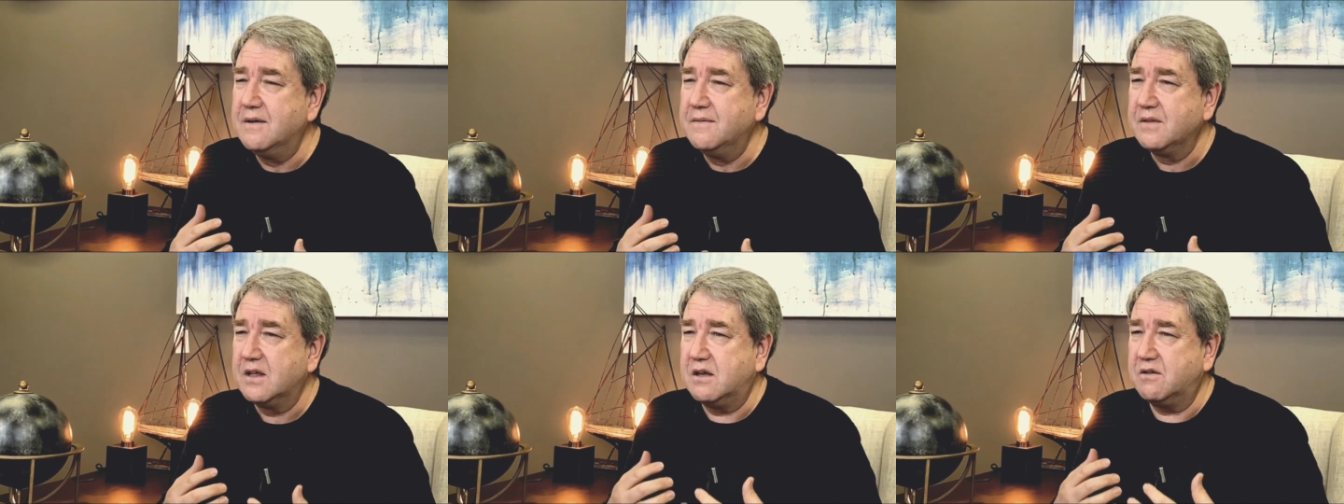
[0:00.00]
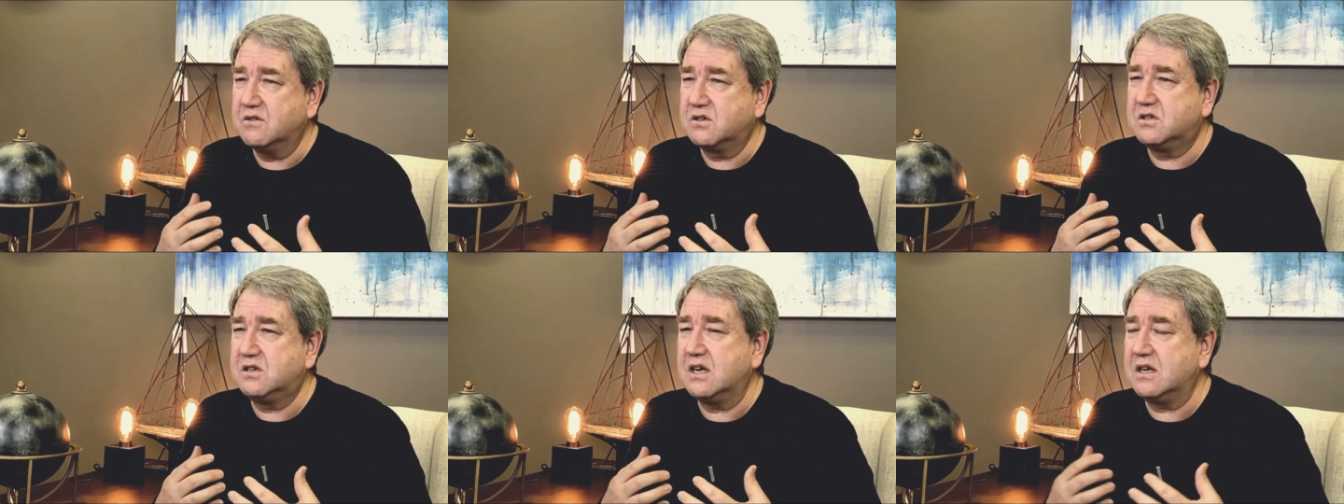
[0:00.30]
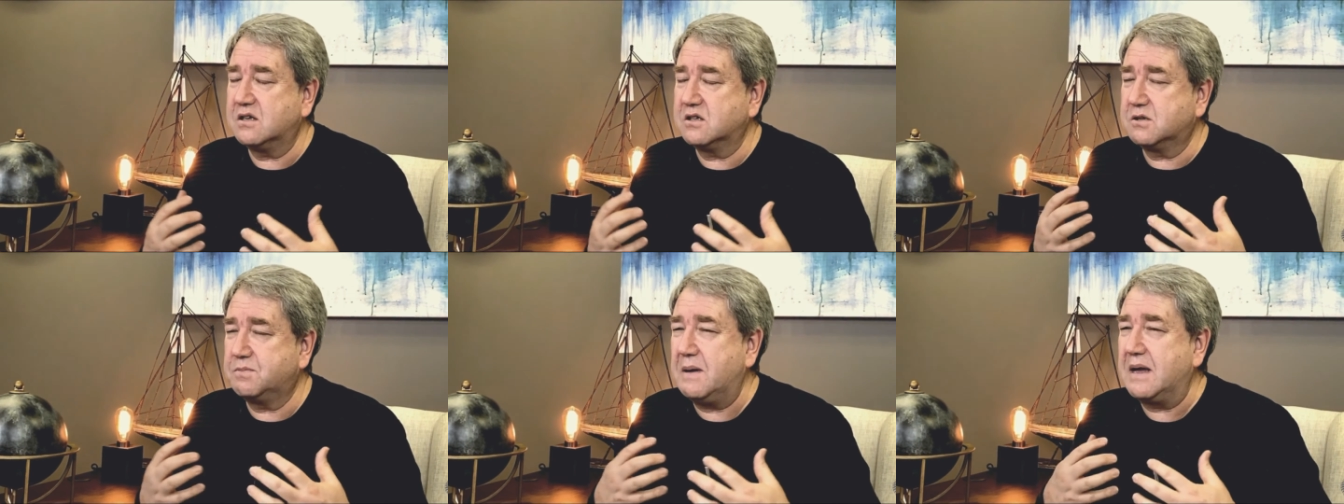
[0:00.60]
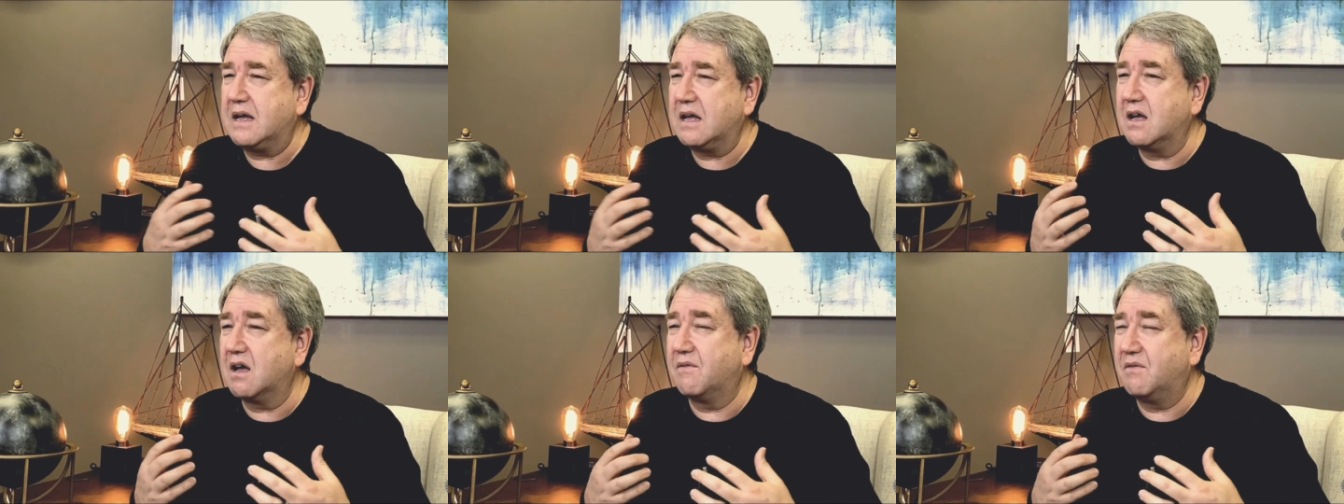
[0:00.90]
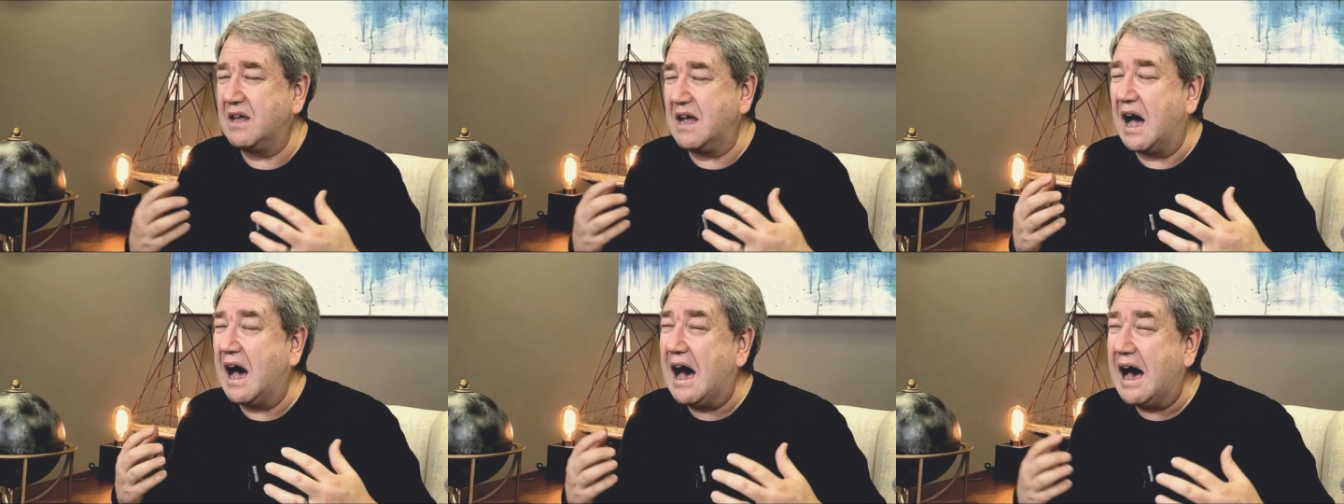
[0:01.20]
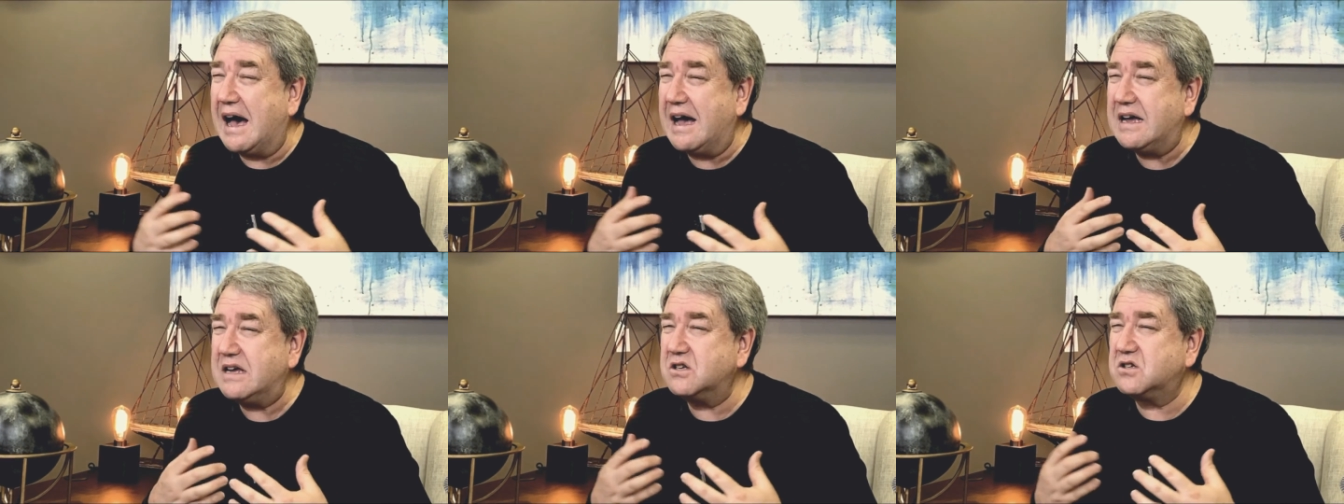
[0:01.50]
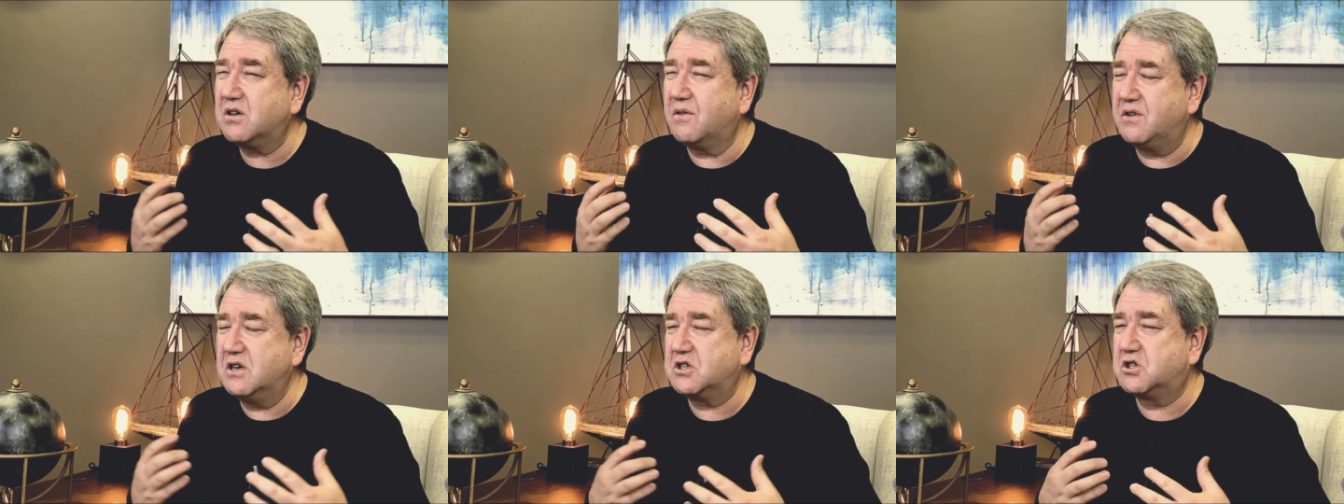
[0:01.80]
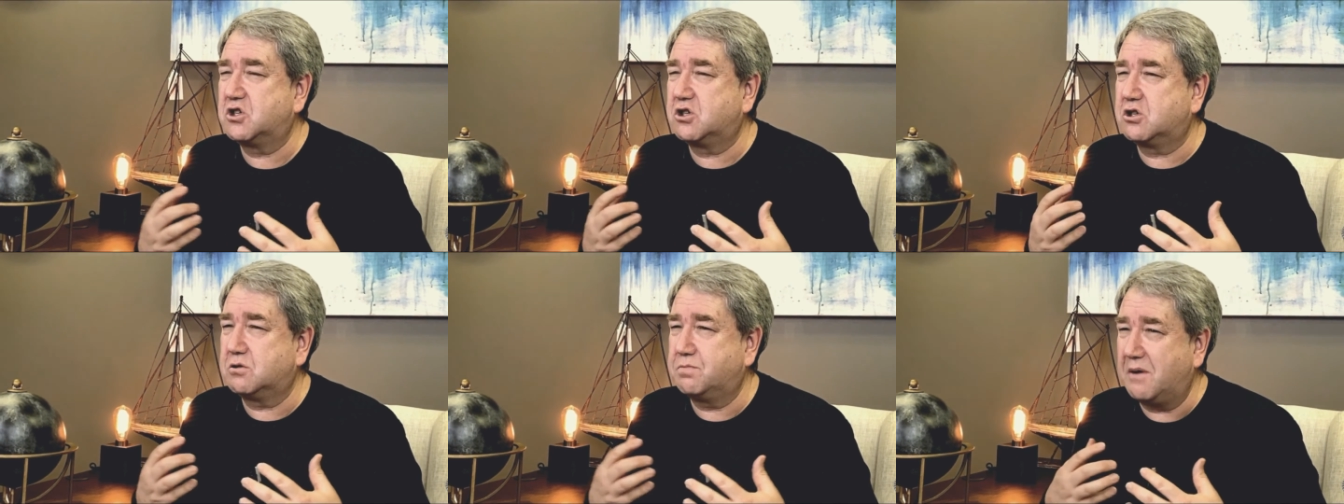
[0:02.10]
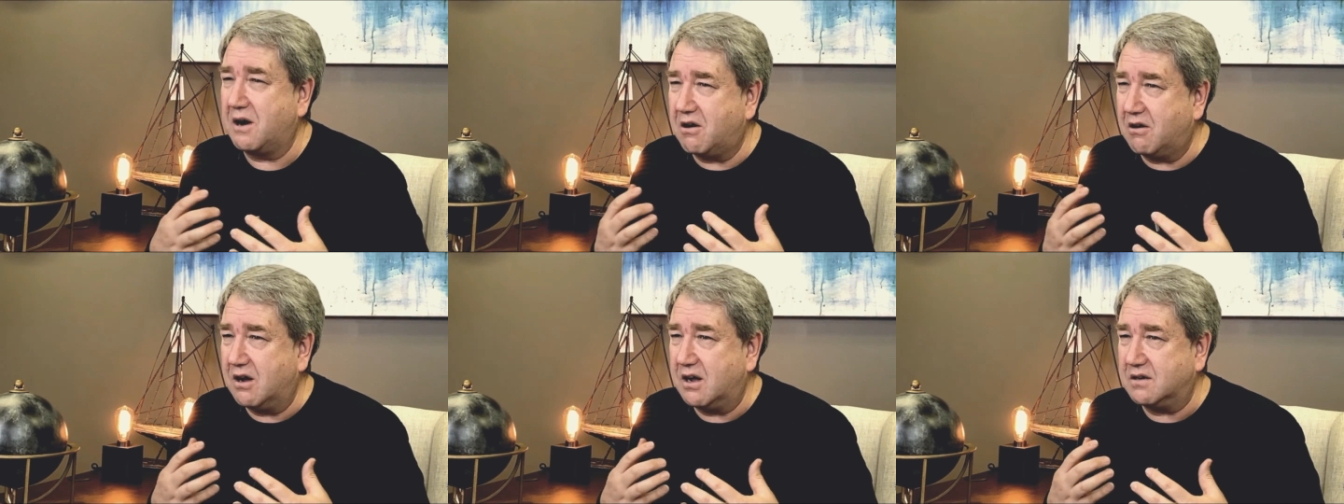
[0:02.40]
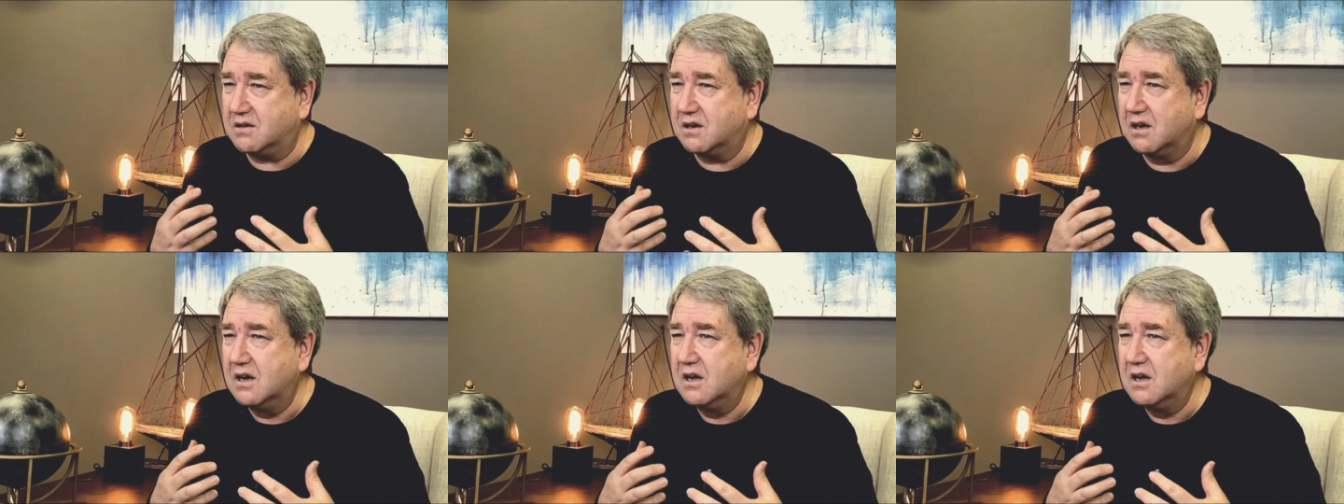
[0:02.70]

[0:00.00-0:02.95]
he was speaking of the eyes of his spirit.